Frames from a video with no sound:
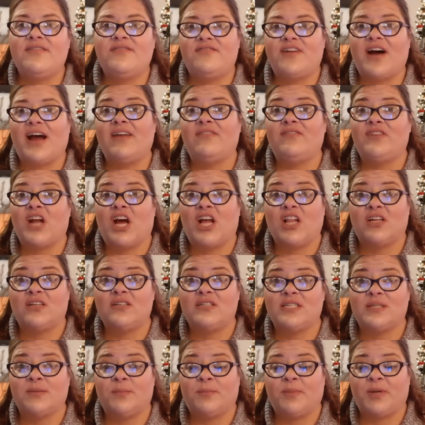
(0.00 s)
five
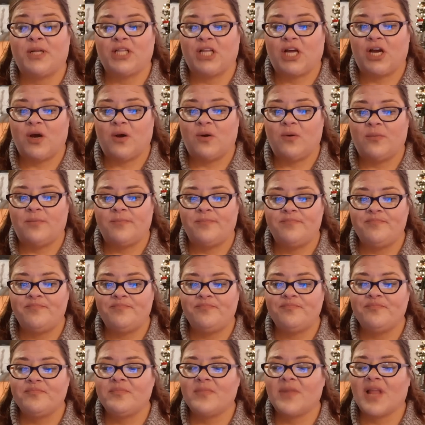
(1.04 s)
dollars and below.
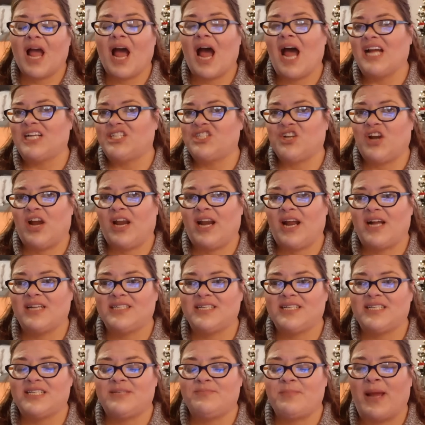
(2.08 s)
I try not
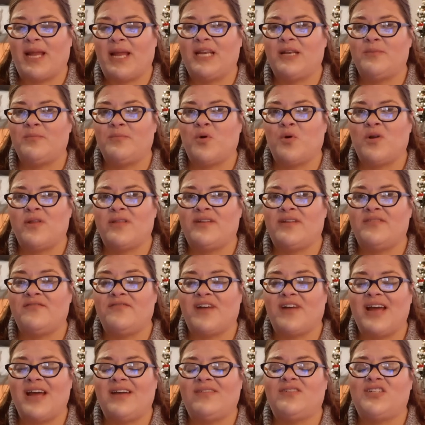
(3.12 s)
to spend more than
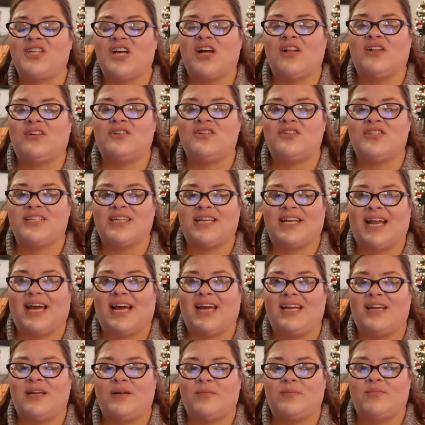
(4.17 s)
five dollars an
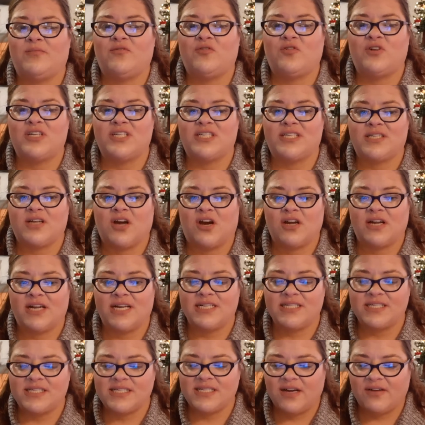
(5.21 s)
item for a
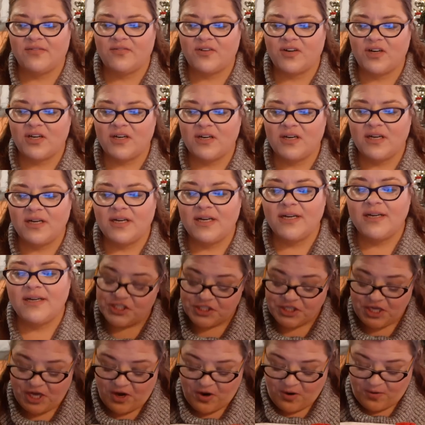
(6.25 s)
stocking stuffer.
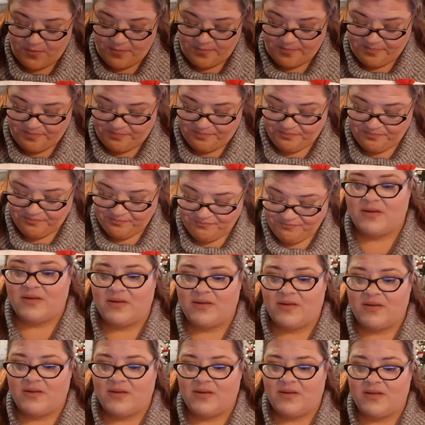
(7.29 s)
So,
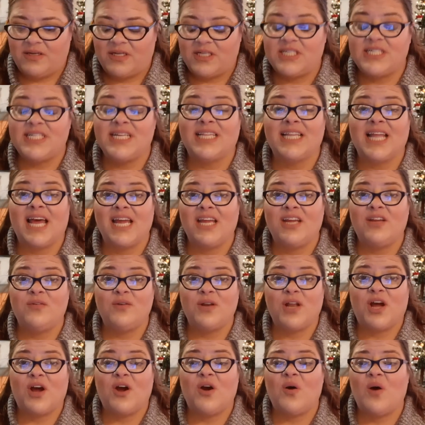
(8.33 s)
to let you
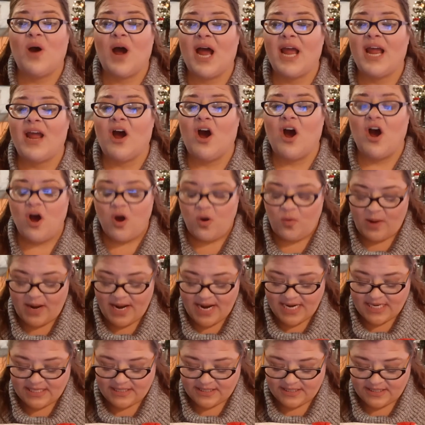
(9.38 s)
know, I
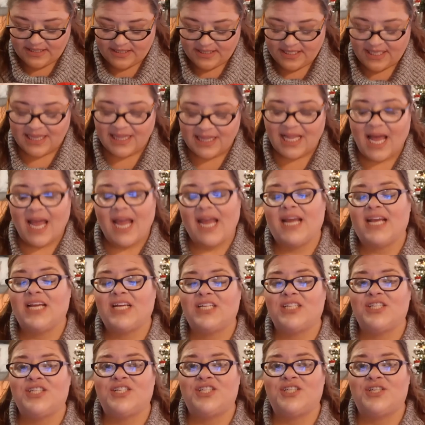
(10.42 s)
always like
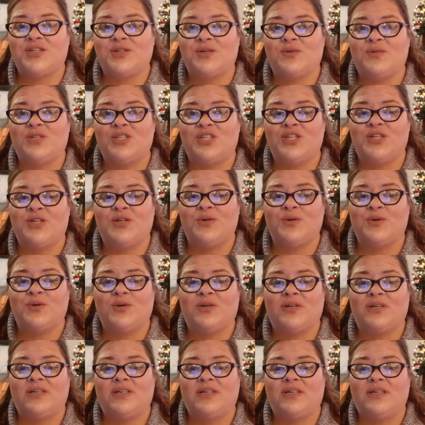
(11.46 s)
to
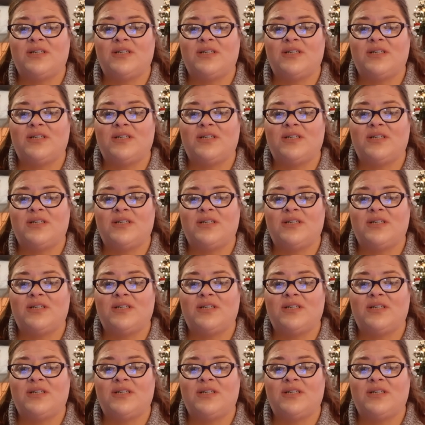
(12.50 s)
do